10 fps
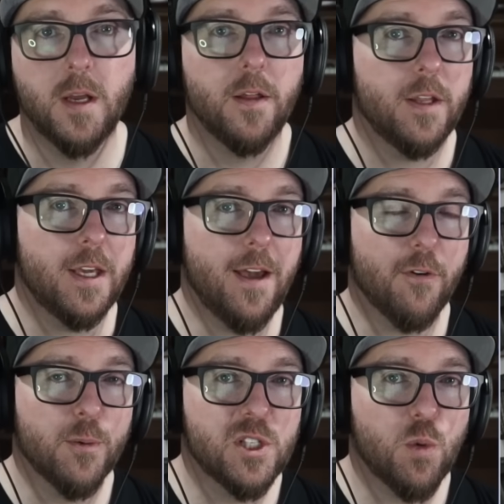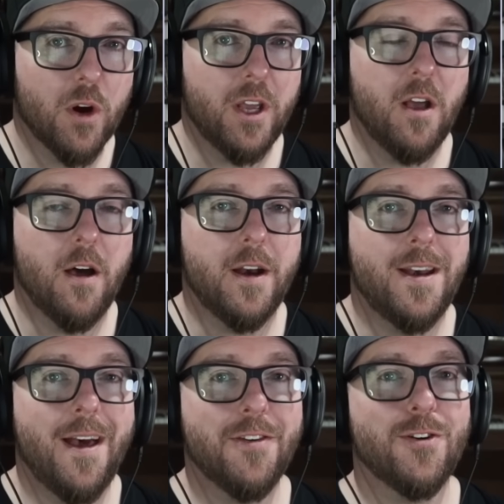The government's working on
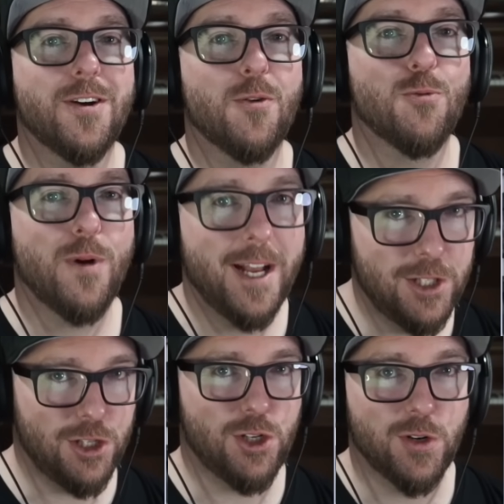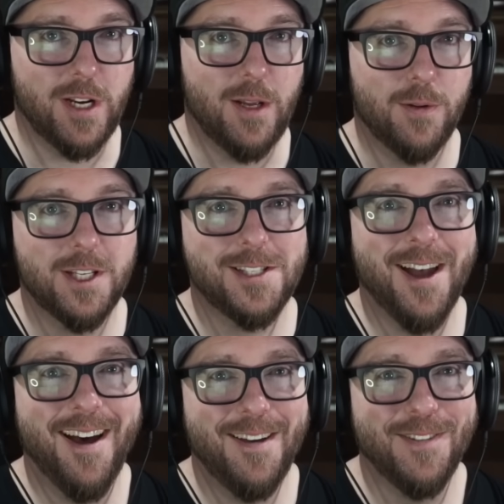another registry. This
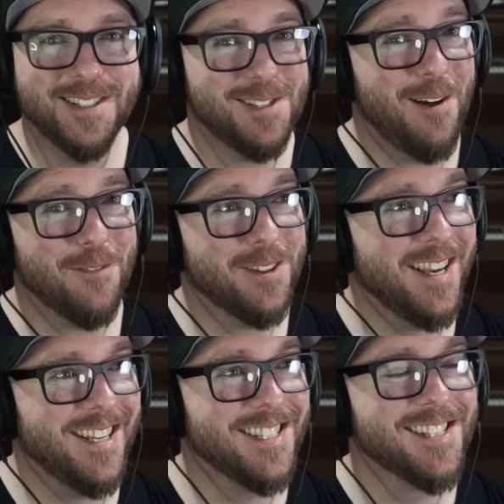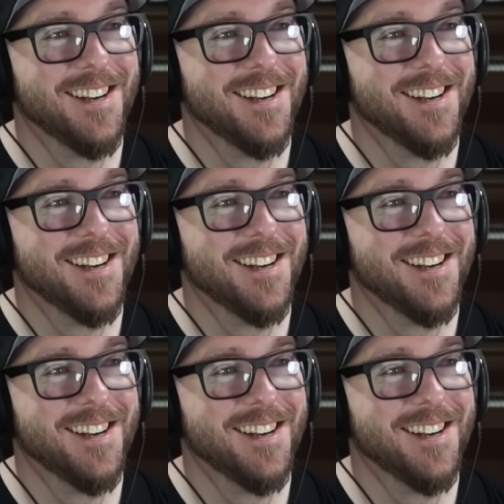time it's not for these.